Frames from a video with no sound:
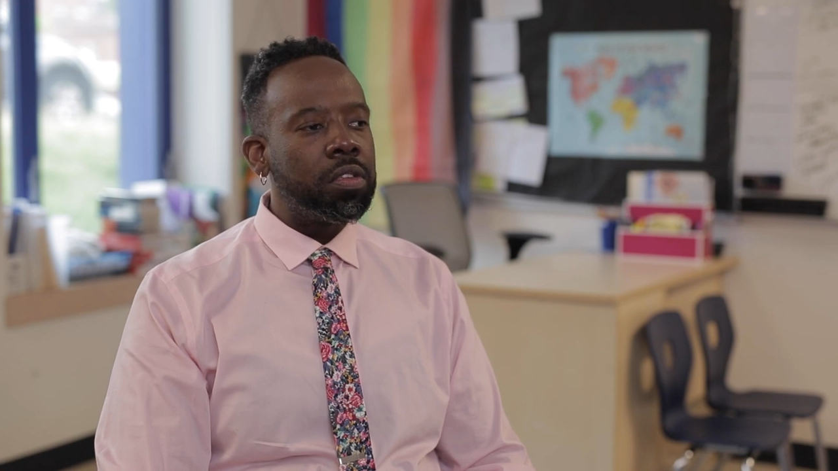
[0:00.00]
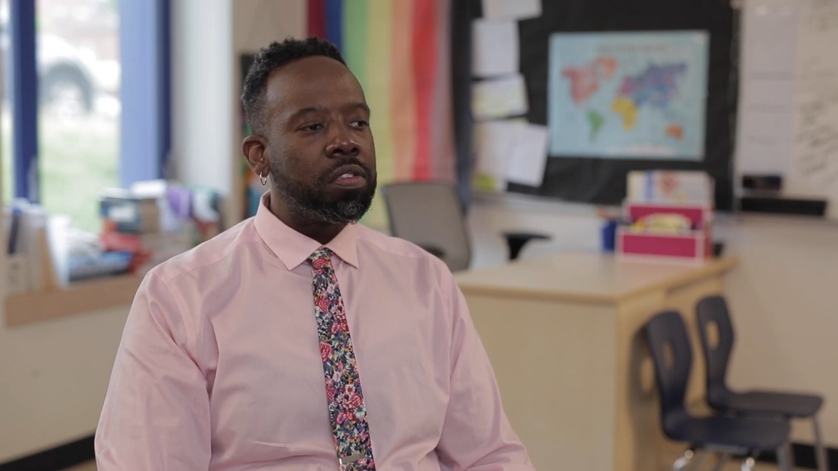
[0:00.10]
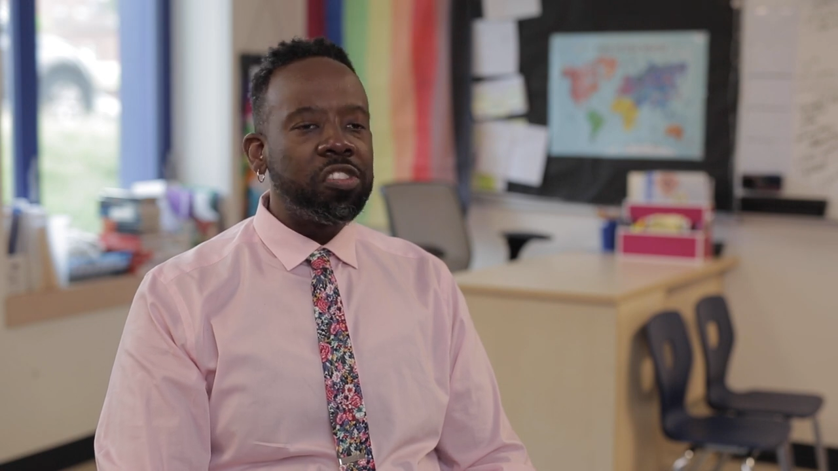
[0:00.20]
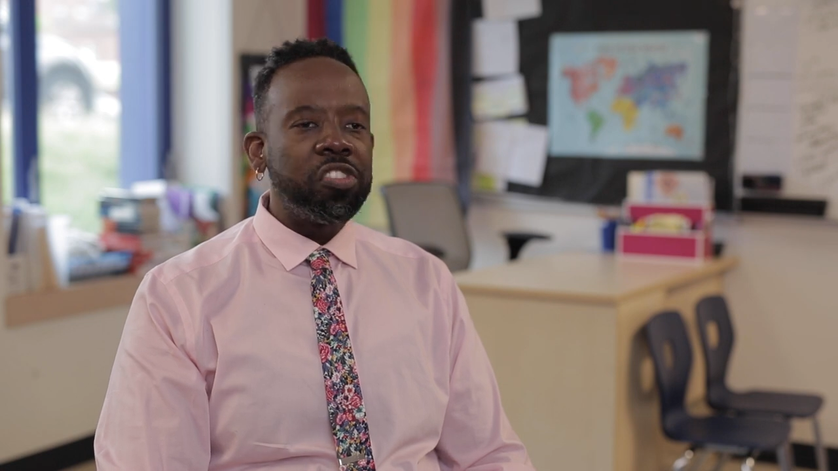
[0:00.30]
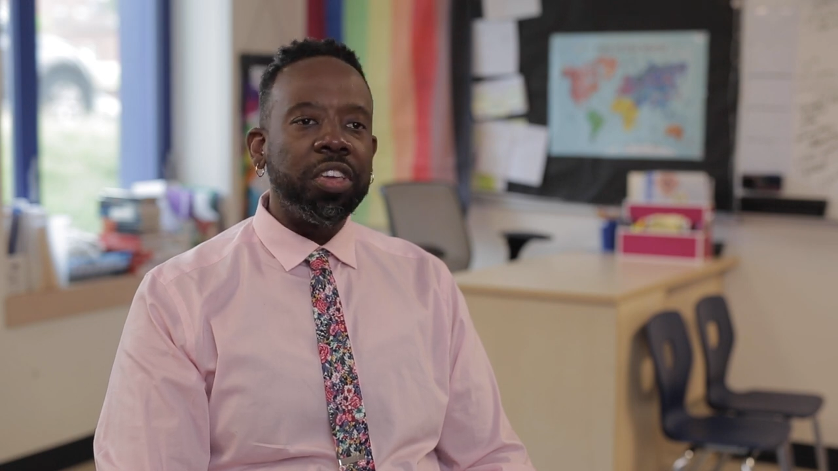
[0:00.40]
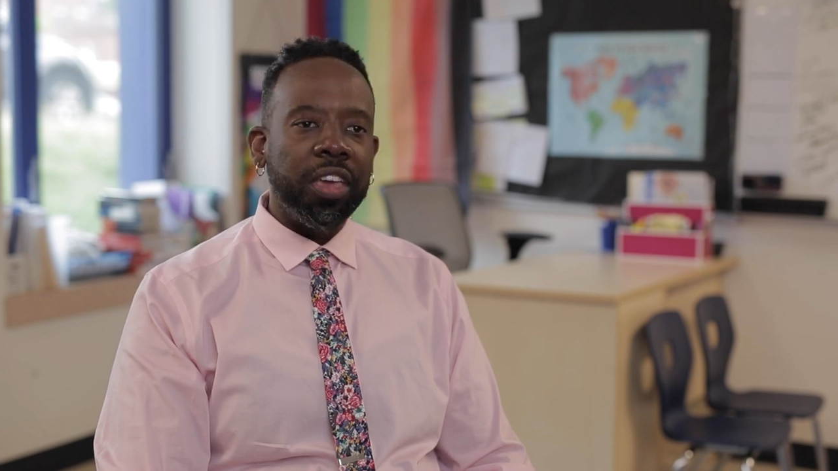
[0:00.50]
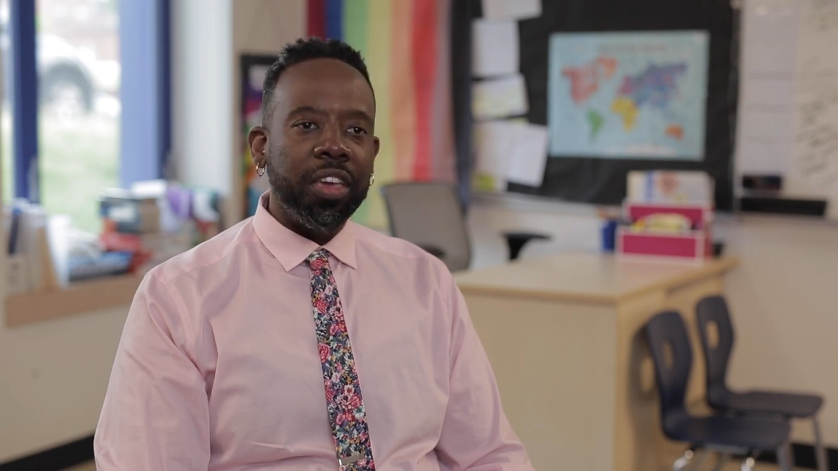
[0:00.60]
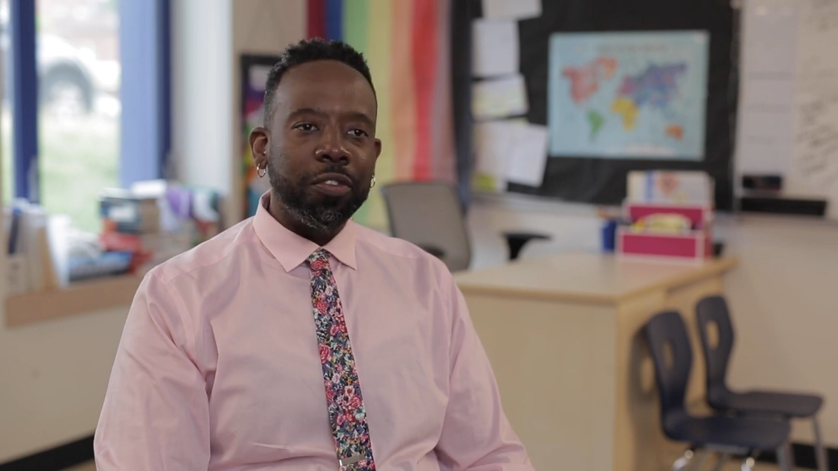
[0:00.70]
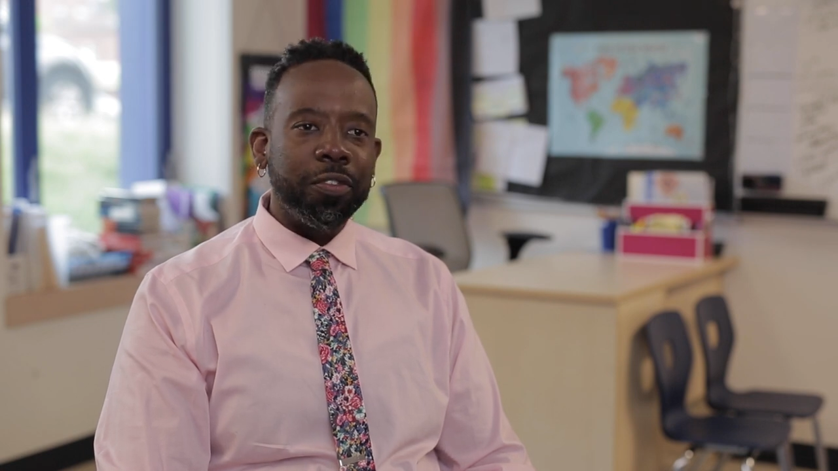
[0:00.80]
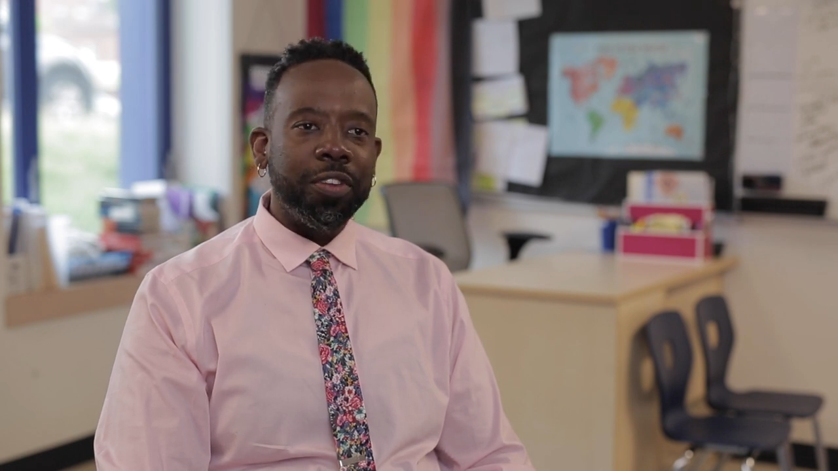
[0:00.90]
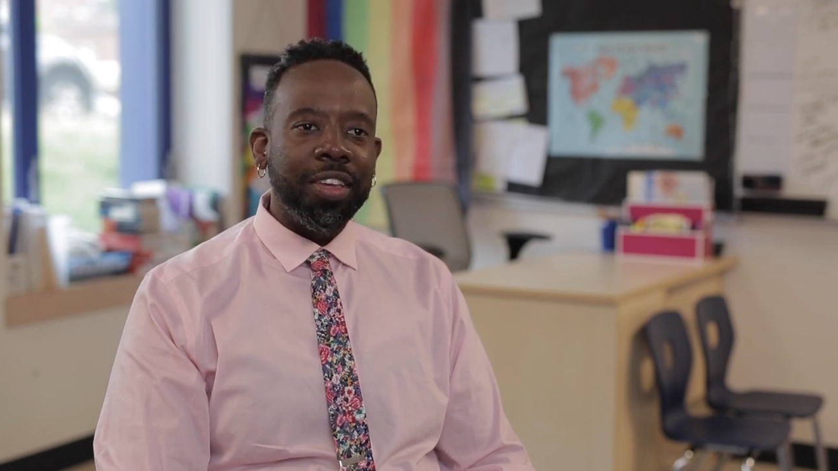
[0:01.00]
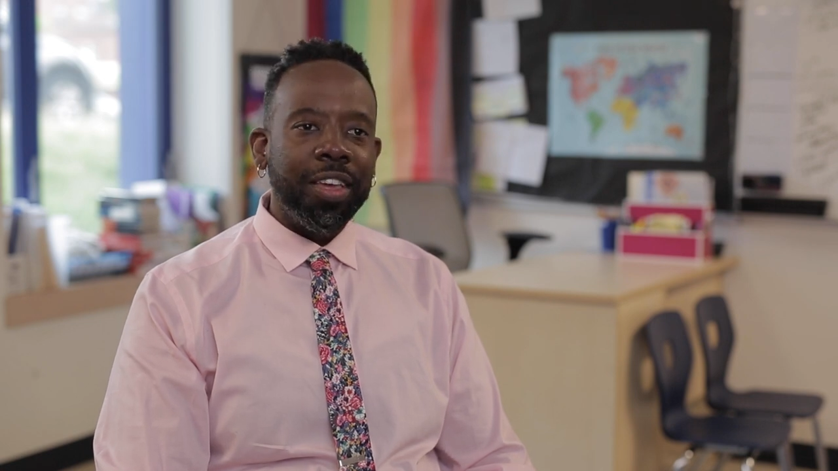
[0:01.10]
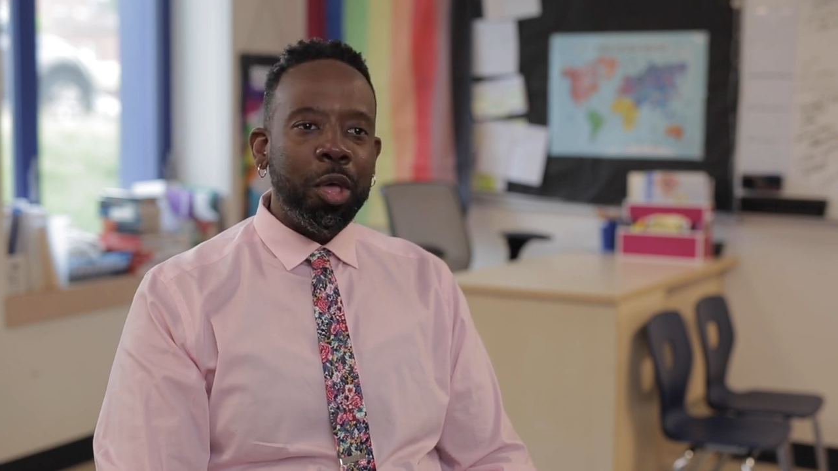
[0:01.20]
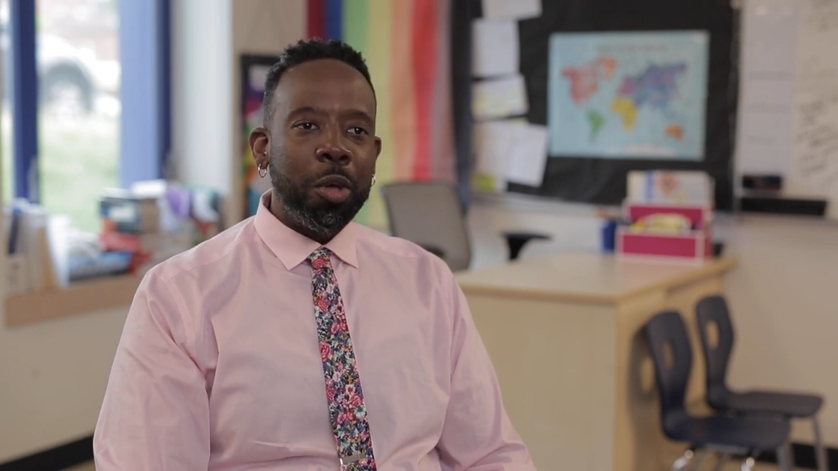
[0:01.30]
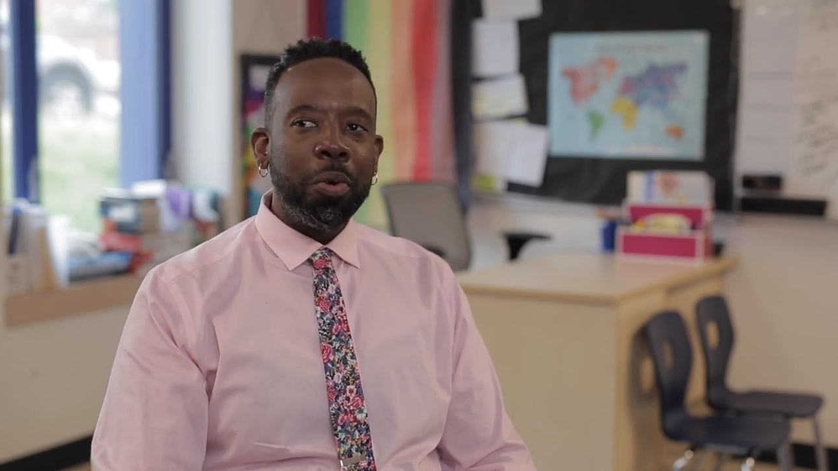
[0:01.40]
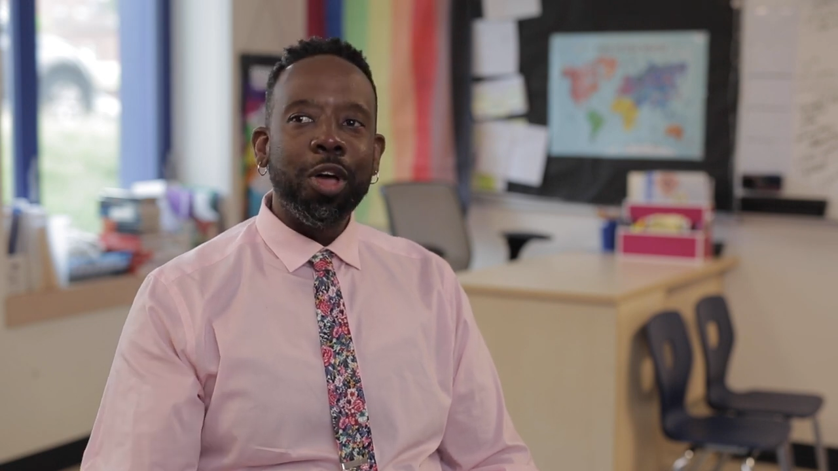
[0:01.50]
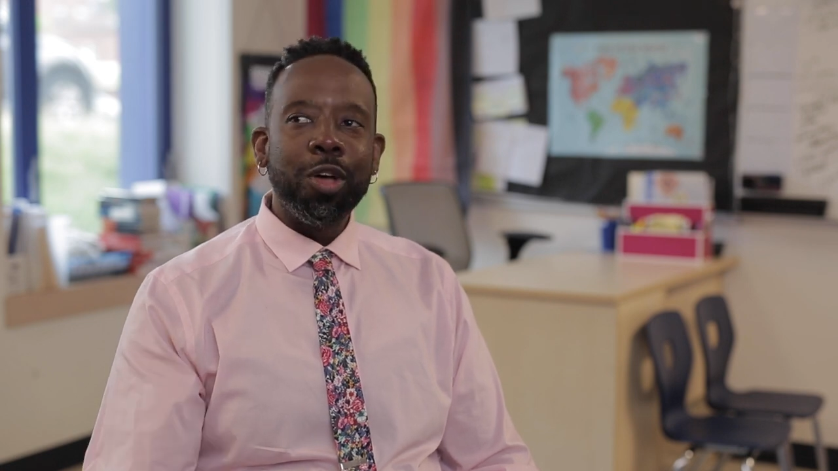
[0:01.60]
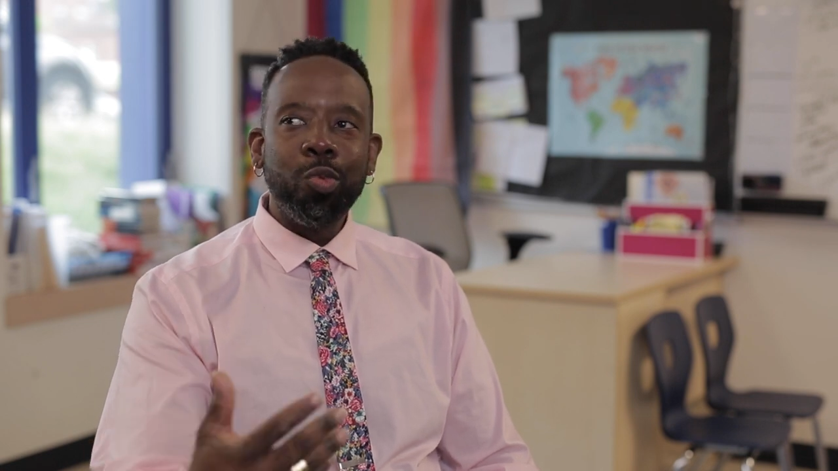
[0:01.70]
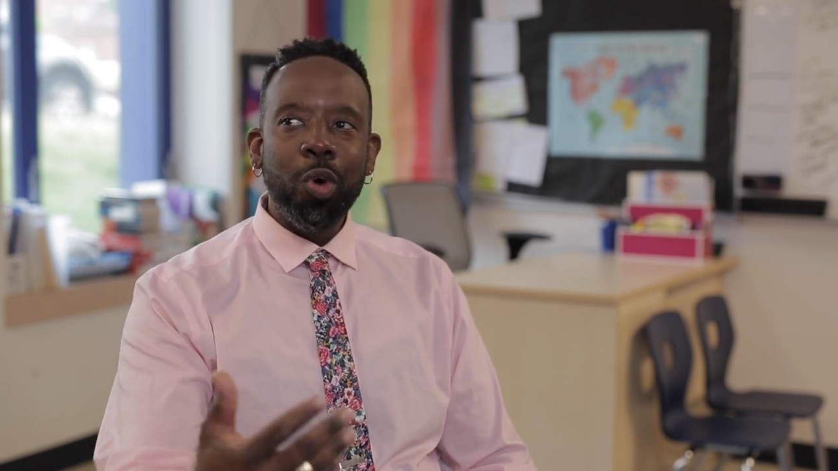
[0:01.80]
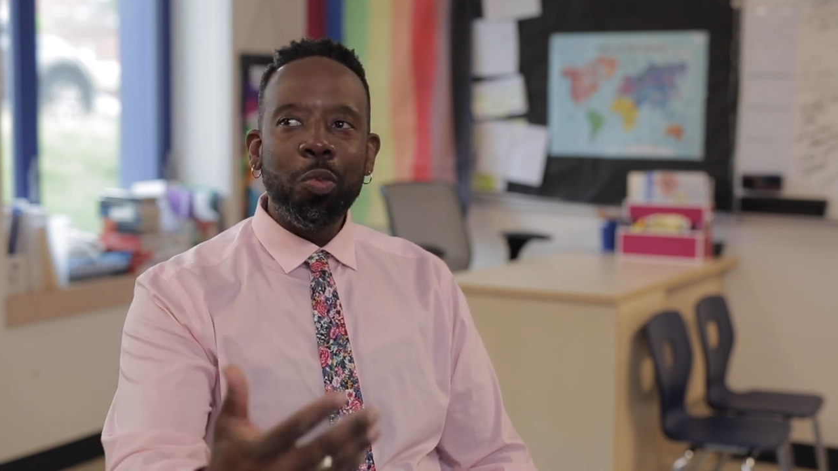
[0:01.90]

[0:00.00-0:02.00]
such a gift, because